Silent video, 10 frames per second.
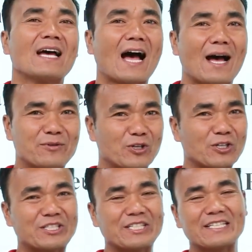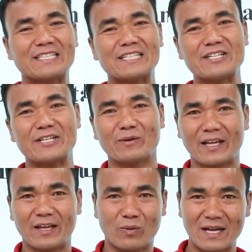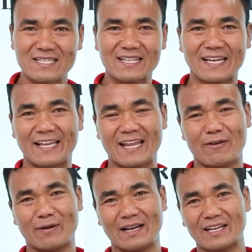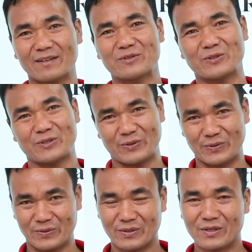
I'm Dr. Ratan Reule. Once again, I welcome to you